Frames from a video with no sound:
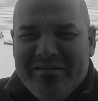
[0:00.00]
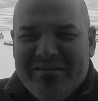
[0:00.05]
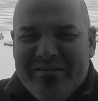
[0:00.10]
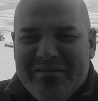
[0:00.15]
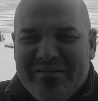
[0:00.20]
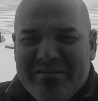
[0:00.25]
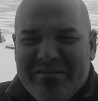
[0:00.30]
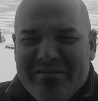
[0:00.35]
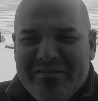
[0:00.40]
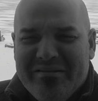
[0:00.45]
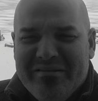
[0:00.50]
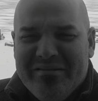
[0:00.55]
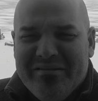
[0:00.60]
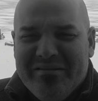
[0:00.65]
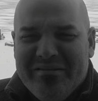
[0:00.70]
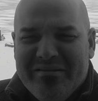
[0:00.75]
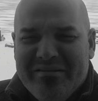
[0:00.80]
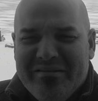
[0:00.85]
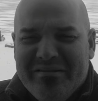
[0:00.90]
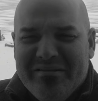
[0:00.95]

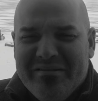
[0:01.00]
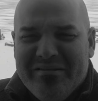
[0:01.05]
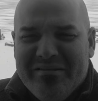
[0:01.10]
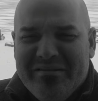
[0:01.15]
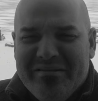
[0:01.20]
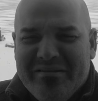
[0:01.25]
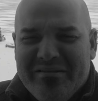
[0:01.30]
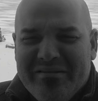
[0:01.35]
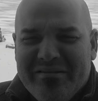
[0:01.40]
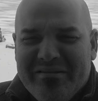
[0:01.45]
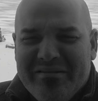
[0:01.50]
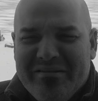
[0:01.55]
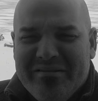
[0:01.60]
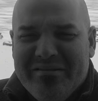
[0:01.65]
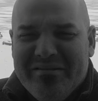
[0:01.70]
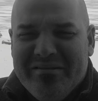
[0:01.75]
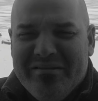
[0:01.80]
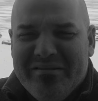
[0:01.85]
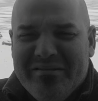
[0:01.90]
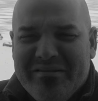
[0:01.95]

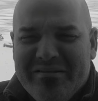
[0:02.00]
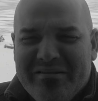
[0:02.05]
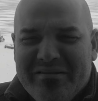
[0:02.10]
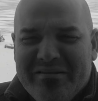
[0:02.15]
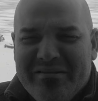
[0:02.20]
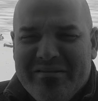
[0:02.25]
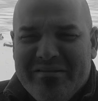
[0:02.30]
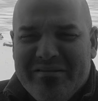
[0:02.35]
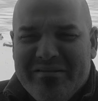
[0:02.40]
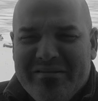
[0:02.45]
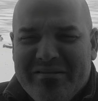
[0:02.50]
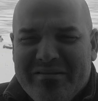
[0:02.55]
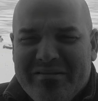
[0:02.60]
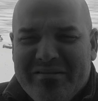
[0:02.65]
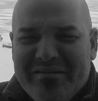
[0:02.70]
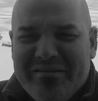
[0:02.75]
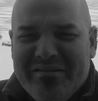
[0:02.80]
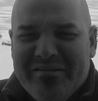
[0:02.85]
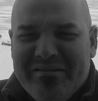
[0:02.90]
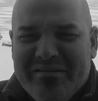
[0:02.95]

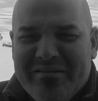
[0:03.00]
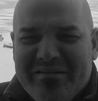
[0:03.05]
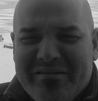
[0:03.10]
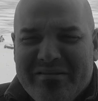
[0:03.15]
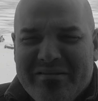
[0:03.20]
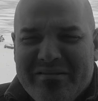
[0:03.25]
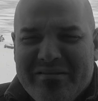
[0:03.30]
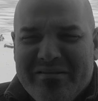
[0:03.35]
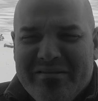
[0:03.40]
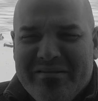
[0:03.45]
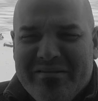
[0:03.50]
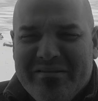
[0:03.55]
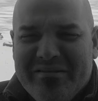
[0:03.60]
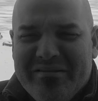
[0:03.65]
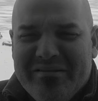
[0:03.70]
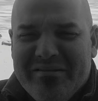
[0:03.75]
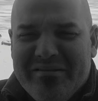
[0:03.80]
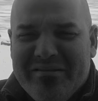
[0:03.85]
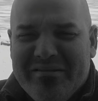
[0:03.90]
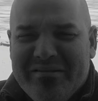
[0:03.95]

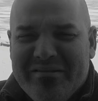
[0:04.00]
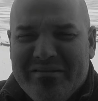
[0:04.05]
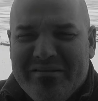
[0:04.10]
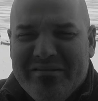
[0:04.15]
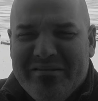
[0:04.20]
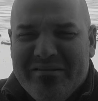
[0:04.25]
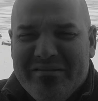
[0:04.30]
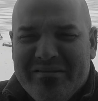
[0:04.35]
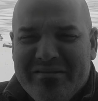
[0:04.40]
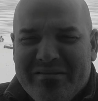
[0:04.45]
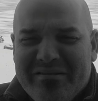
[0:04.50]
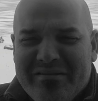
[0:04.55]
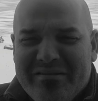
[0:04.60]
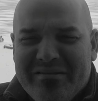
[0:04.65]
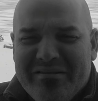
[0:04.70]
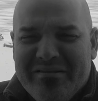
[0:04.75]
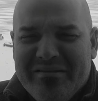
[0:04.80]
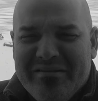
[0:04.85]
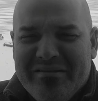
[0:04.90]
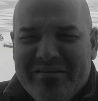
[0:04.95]

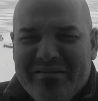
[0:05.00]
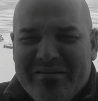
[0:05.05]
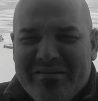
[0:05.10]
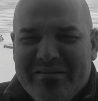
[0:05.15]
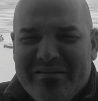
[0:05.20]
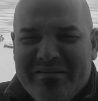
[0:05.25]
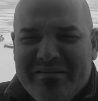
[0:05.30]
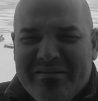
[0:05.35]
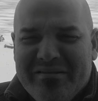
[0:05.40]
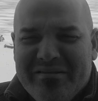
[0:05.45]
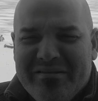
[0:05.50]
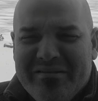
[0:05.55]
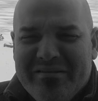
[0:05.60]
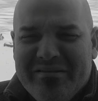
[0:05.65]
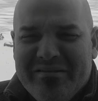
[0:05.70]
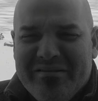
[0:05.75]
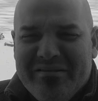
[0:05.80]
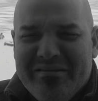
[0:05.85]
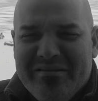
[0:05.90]
No words are spoken by the person on screen.